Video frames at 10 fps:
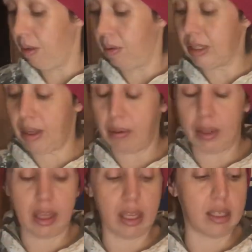What's up
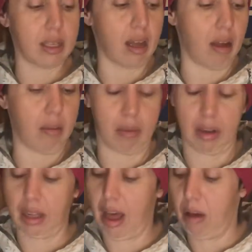with this um,
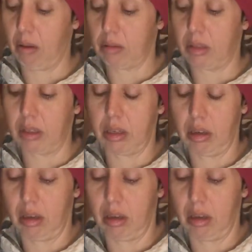clouds